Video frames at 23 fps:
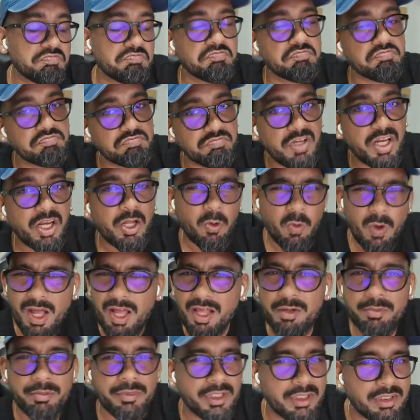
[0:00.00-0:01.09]

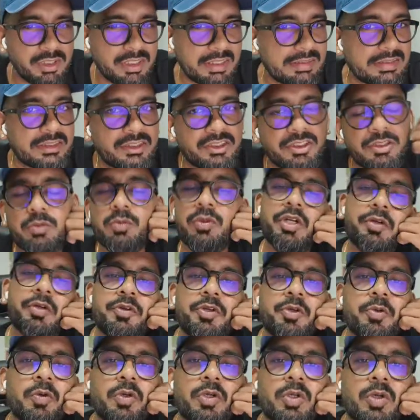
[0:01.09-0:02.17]
requirement, decision, whatever
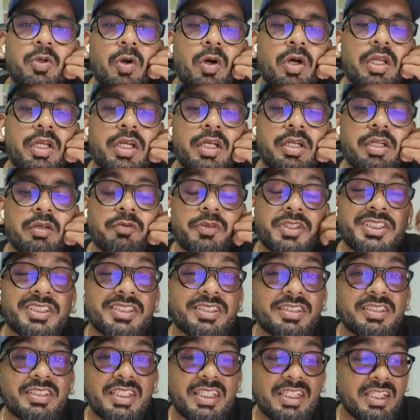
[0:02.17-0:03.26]
you want to call it, which
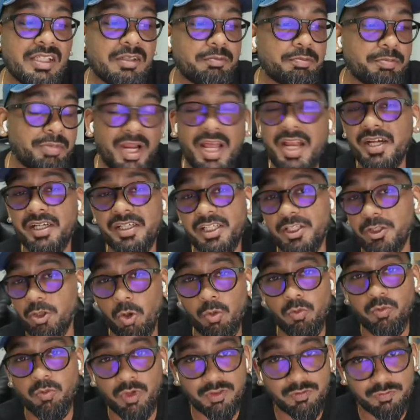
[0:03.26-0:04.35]
is the priority
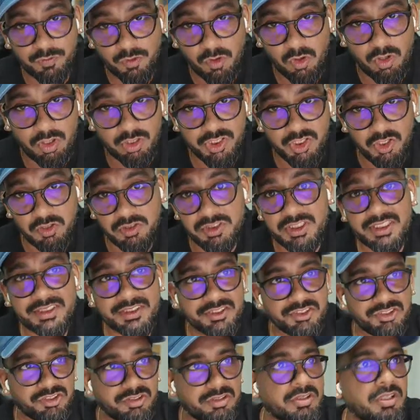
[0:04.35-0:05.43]
top one for the
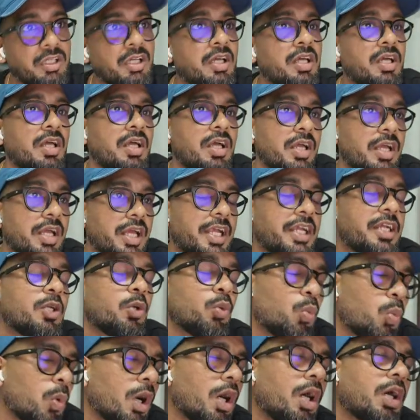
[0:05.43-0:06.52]
organization, into
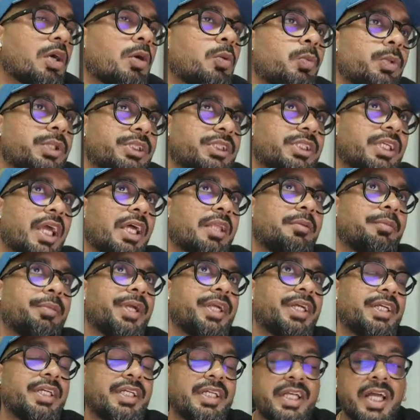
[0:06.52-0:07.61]
work which can
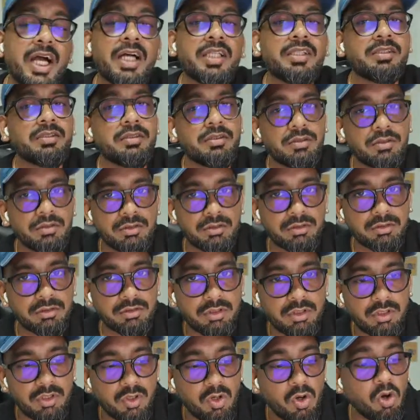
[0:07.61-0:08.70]
be done
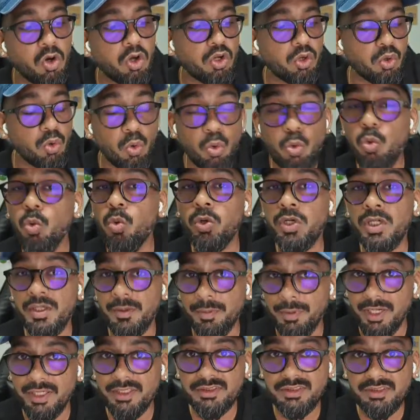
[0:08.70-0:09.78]
or owned
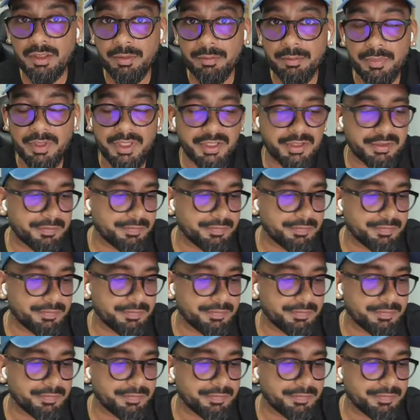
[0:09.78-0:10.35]
by somebody?